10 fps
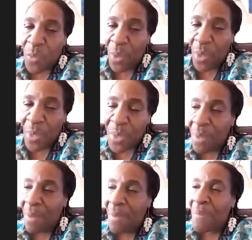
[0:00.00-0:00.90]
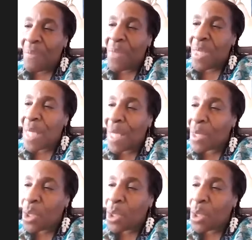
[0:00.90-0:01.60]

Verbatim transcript: For us, it's not